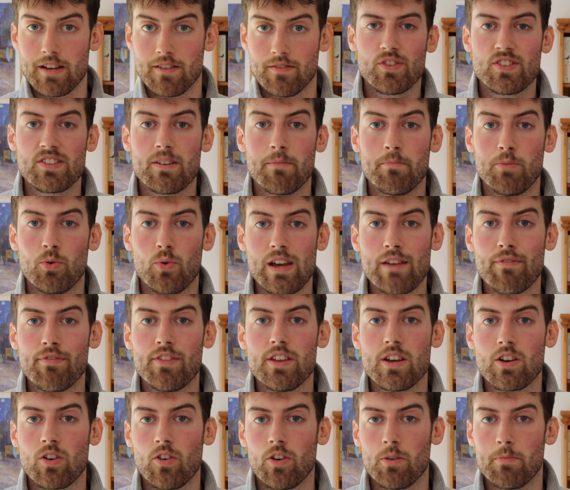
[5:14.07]
For example, if
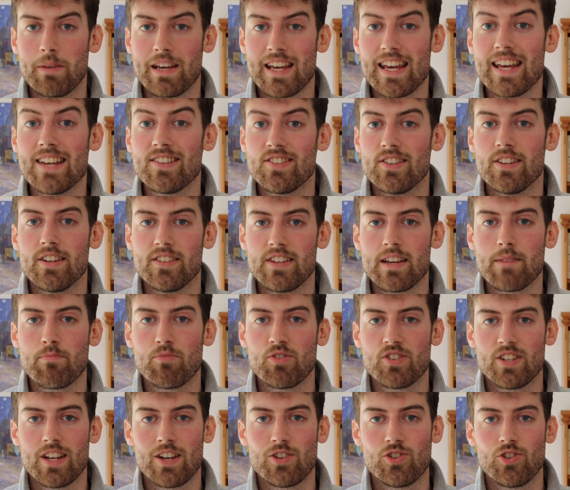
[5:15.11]
the economy is in a deep
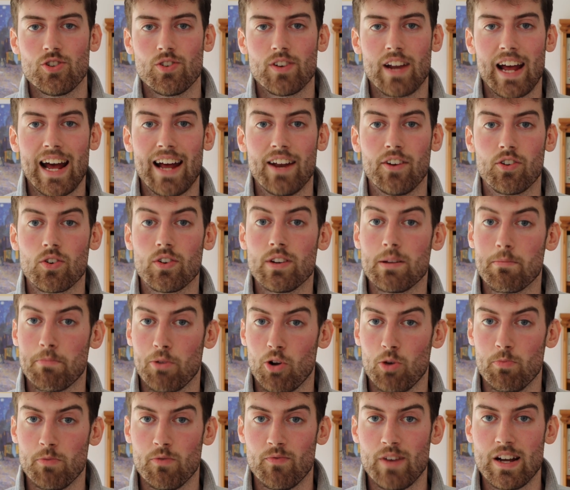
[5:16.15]
recession and
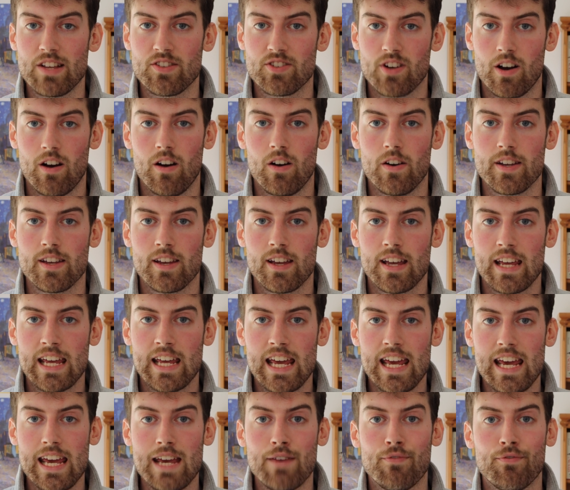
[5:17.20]
unemployment rates are high,
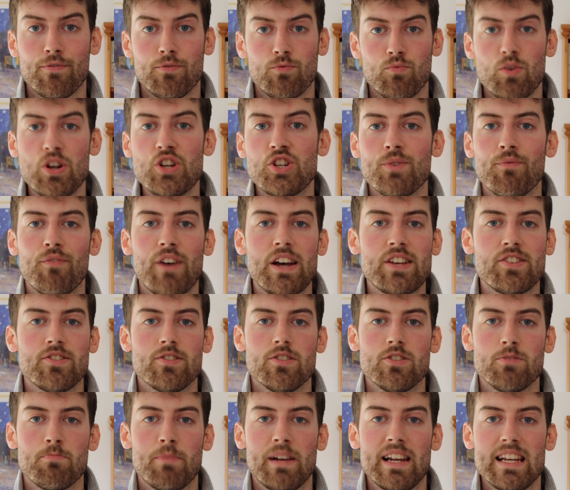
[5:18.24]
if rich
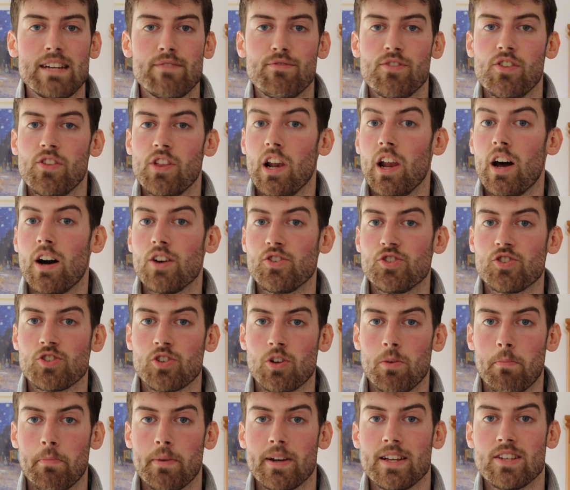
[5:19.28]
investors believe that the largest
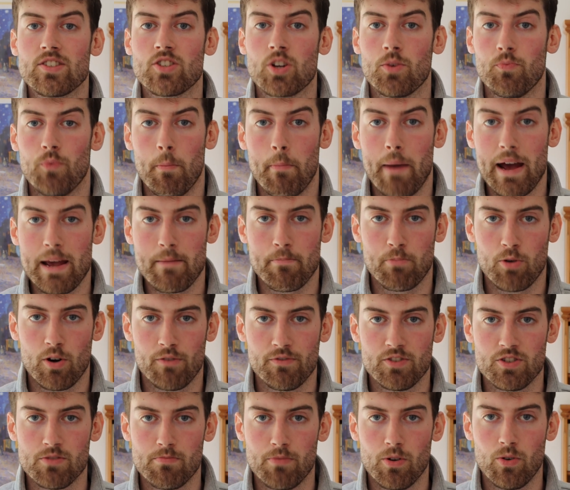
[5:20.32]
companies can remain
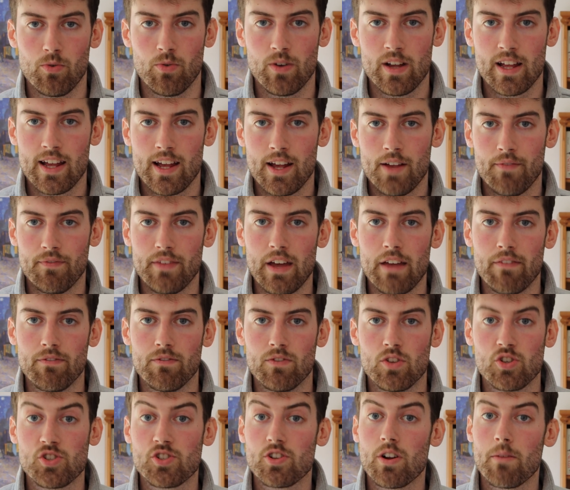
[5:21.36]
profitable, then
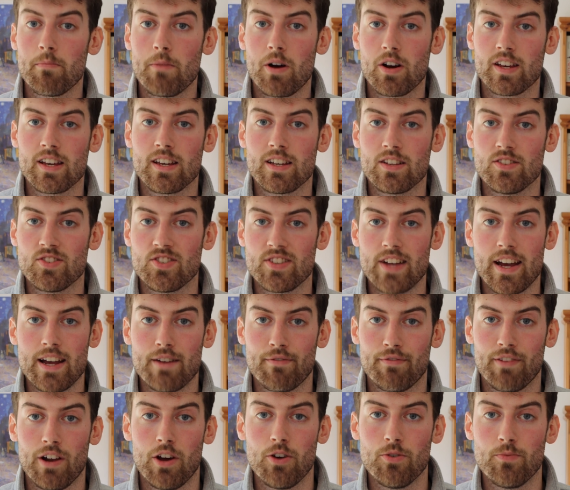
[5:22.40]
the stock market can stay
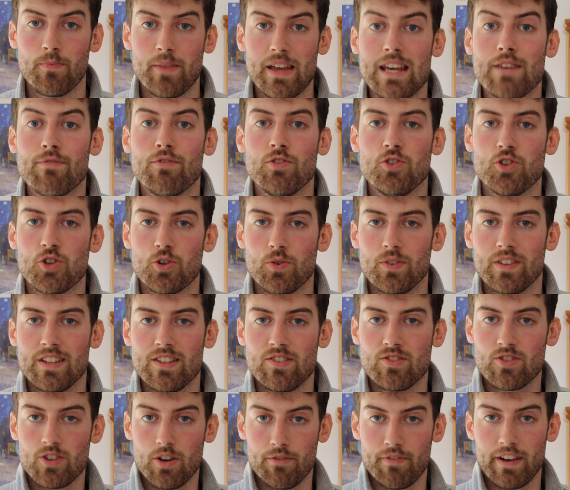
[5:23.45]
afloat even during
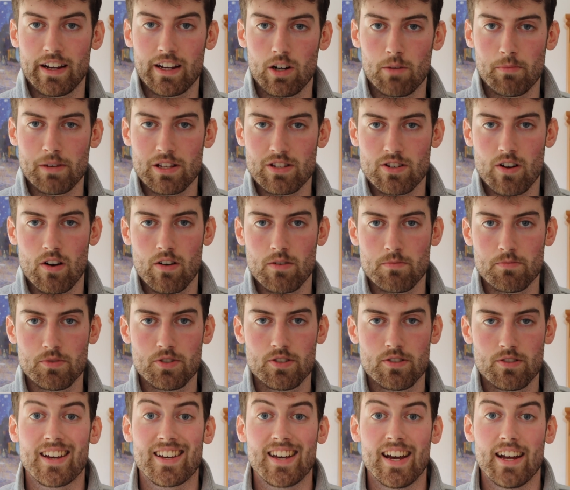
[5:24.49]
these tough economic
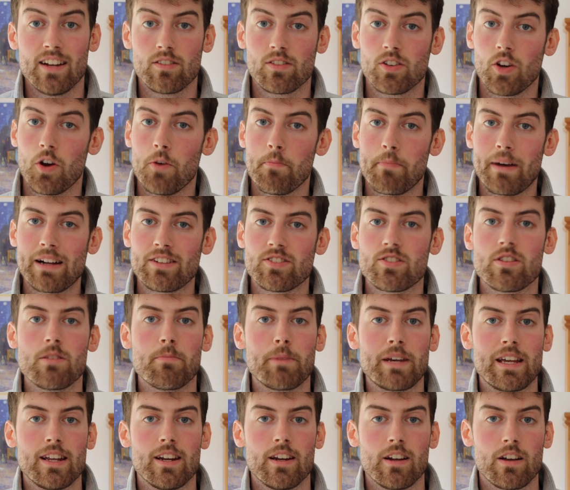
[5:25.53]
times. Again, going back to the
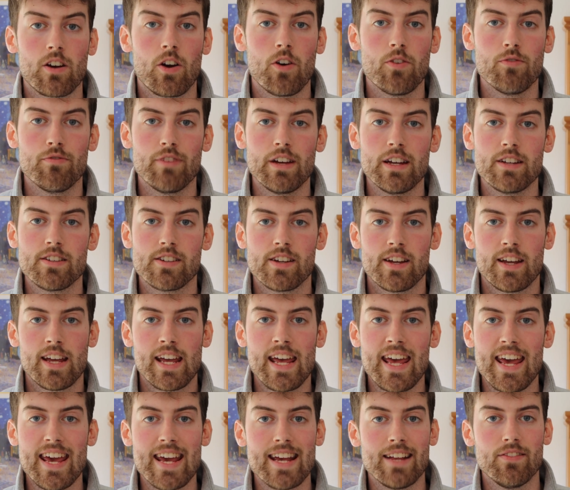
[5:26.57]
beginning of COVID,
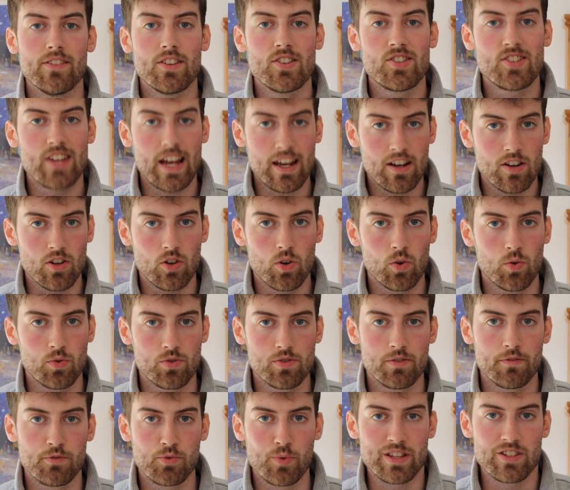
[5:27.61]
in the second
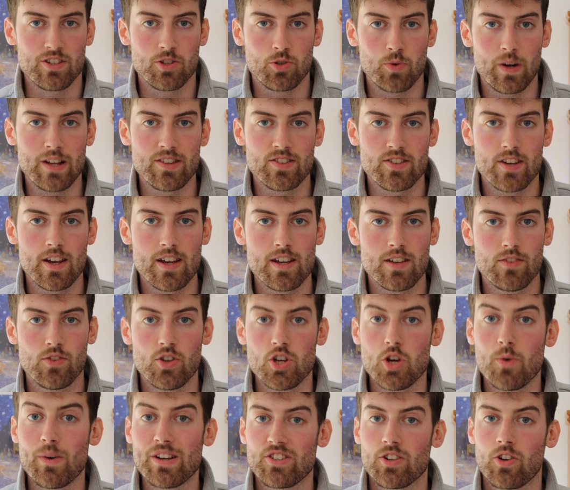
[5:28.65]
quarter of 2020, the
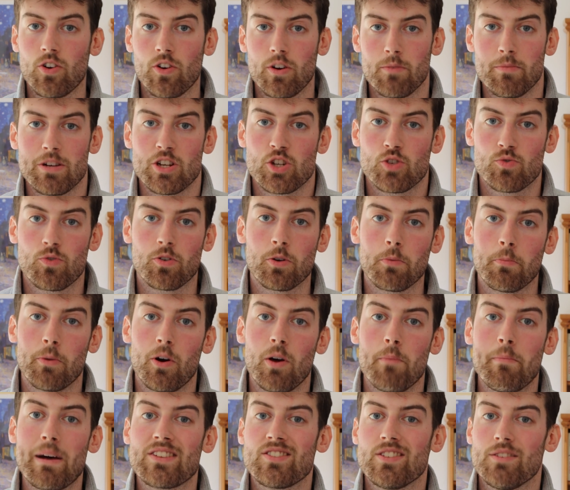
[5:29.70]
US economy shrunk by
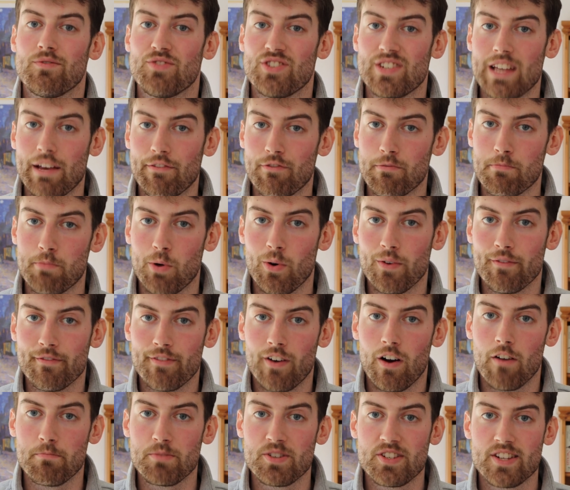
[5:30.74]
a massive
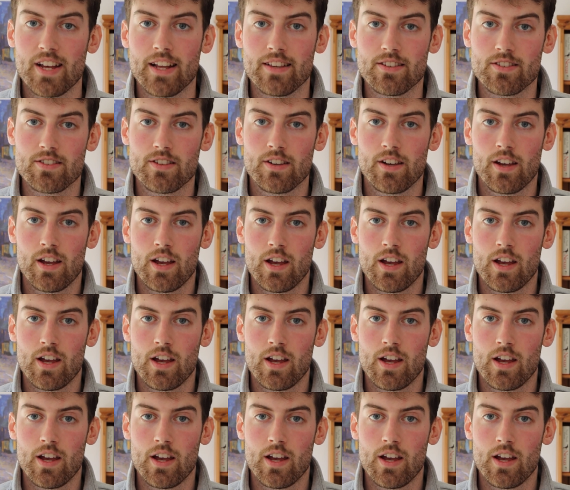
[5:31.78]
7.5%.